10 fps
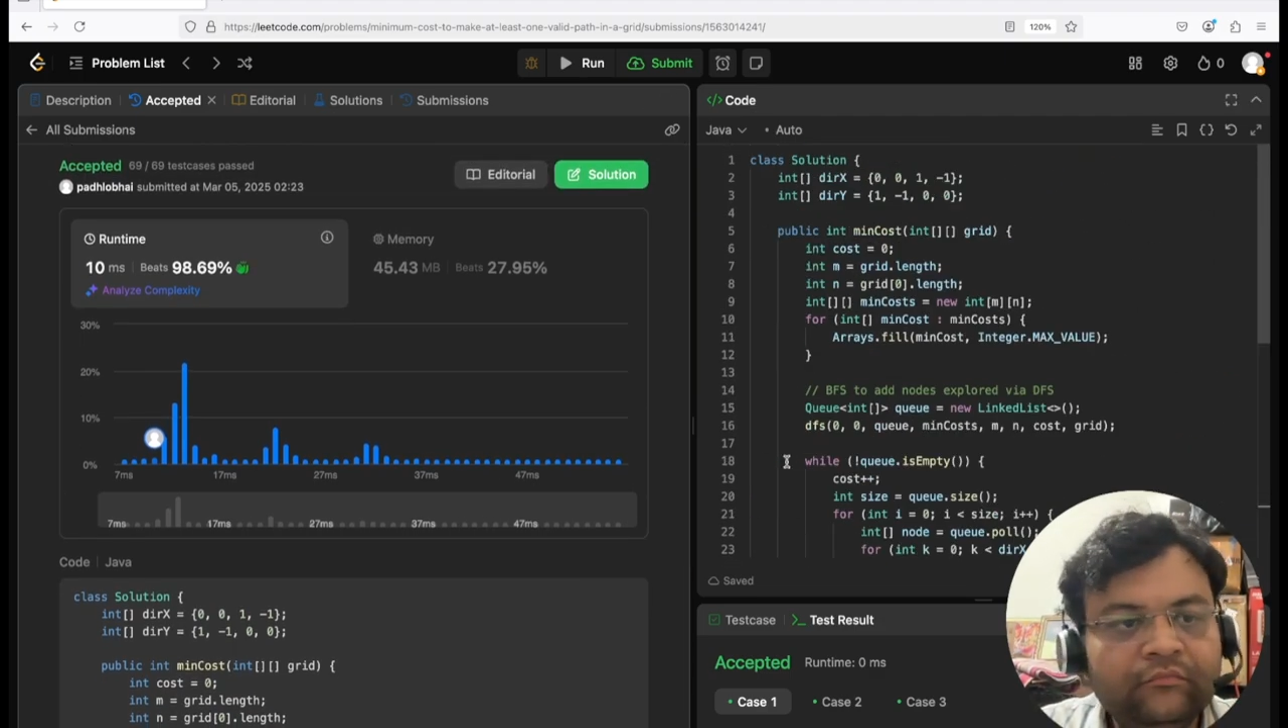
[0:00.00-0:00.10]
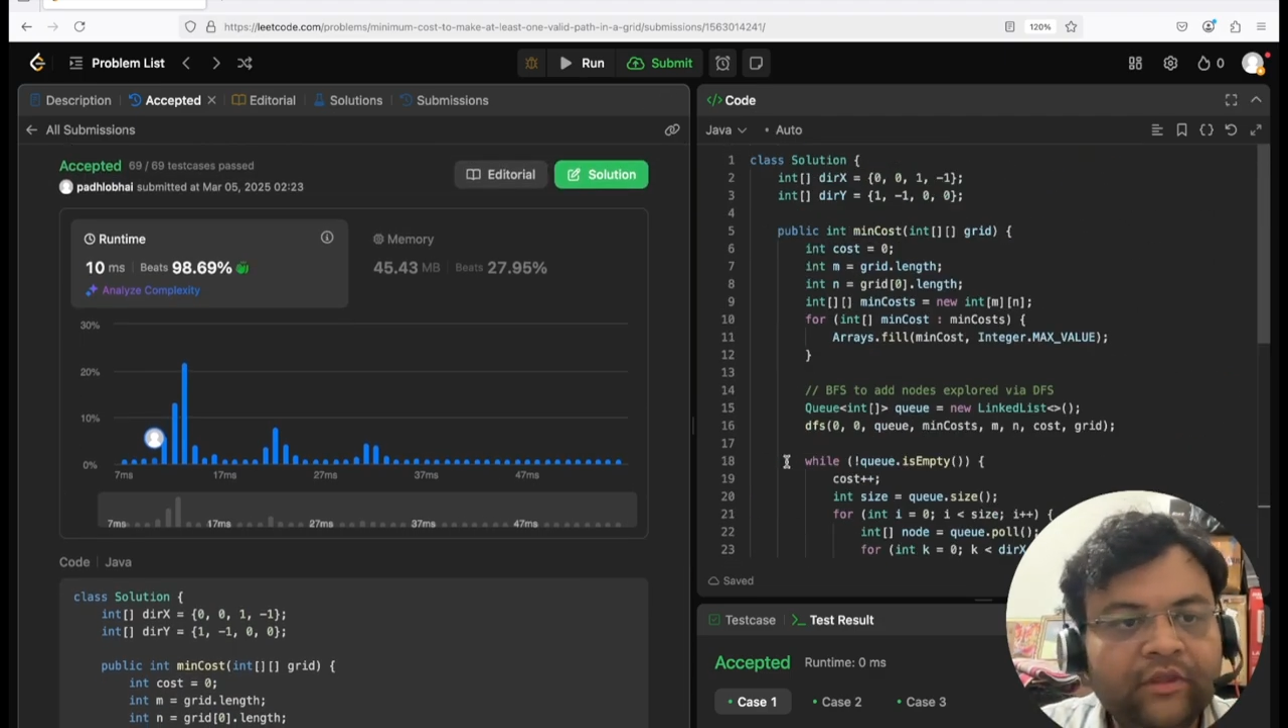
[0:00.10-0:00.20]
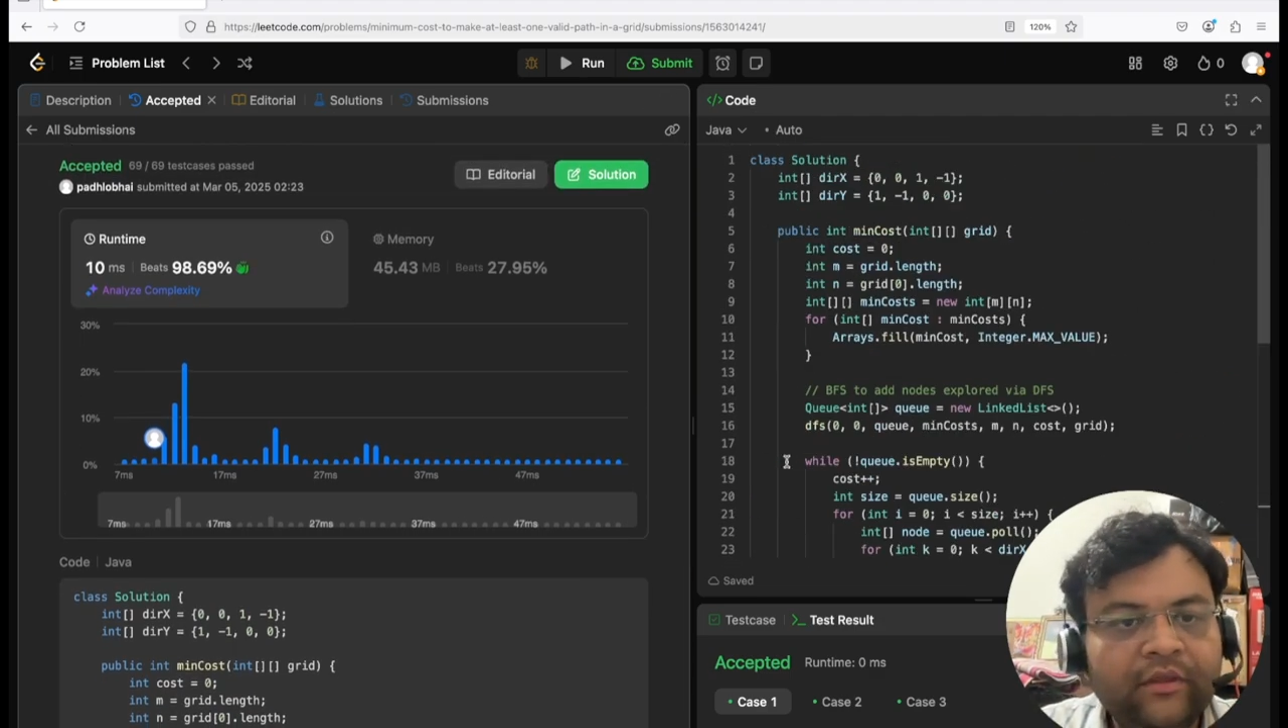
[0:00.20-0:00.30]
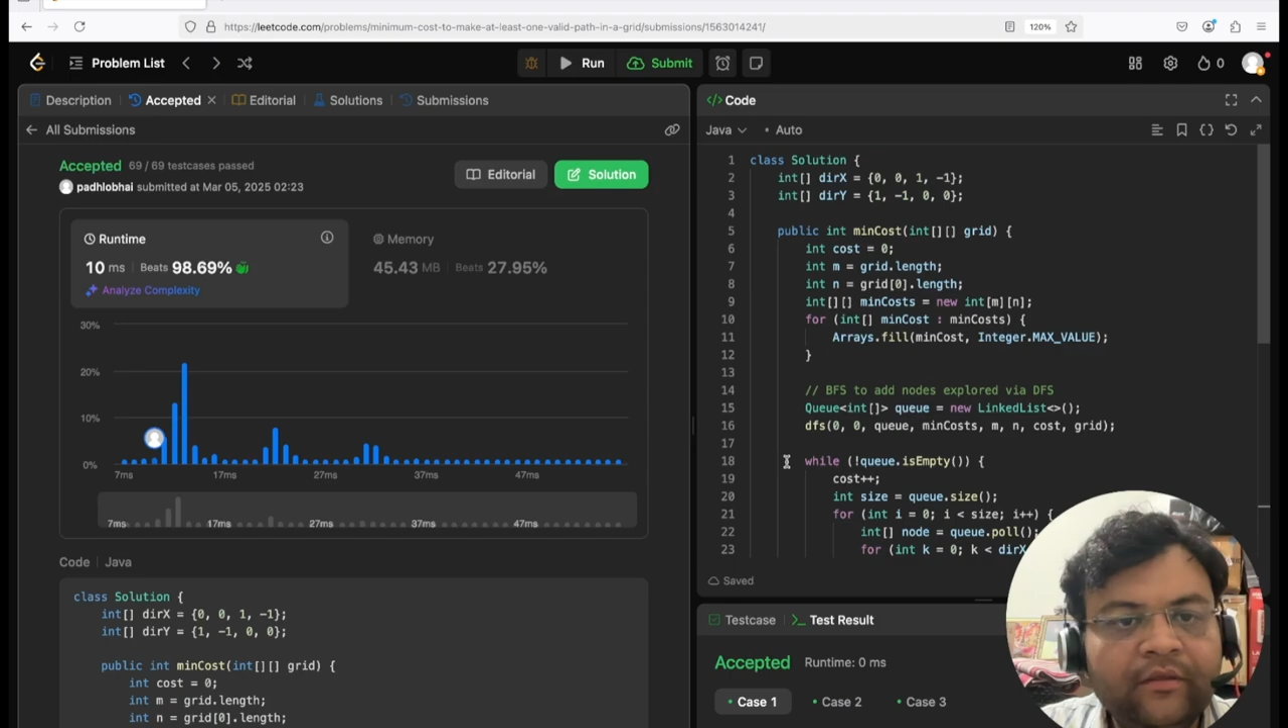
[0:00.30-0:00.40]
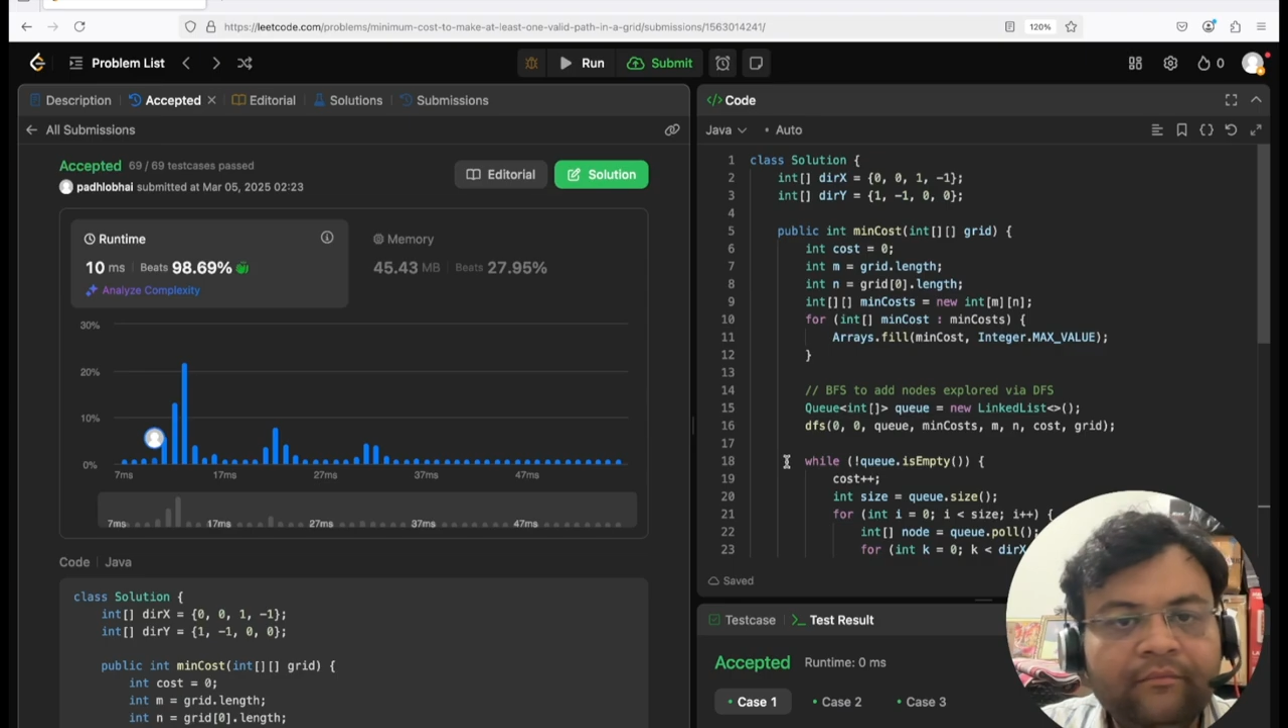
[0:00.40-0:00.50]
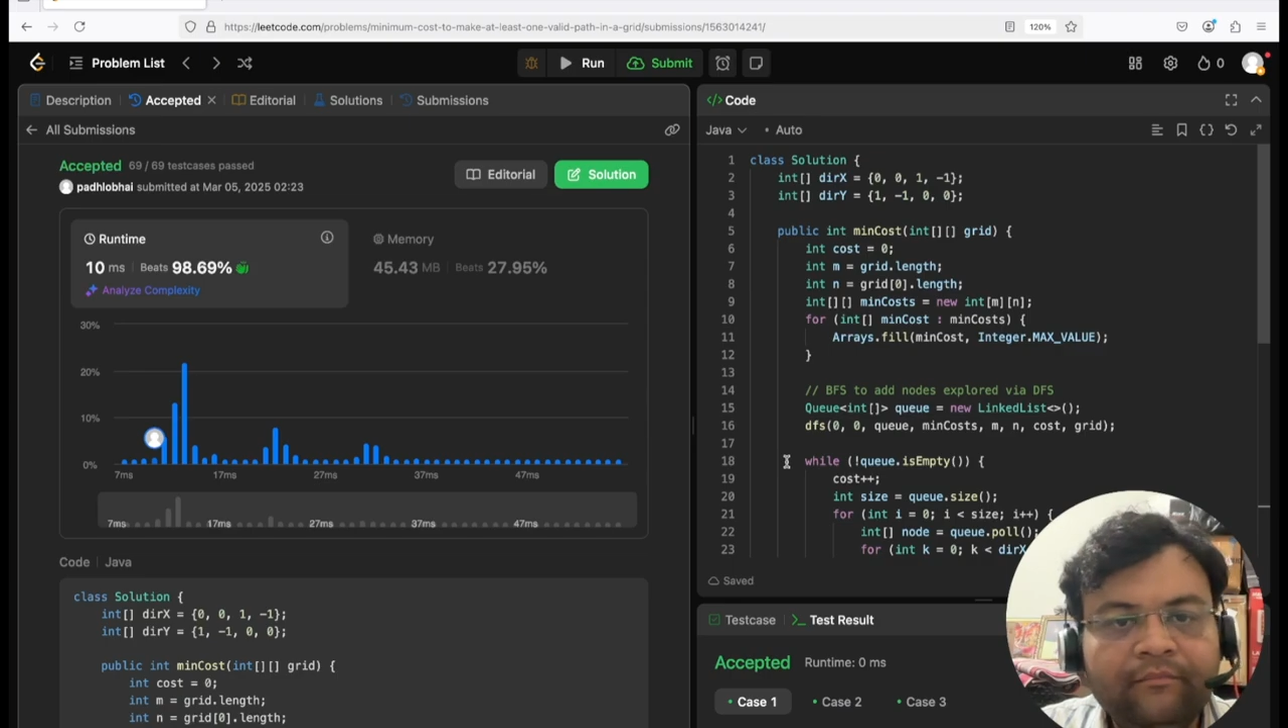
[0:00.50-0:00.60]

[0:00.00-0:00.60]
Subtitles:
Um,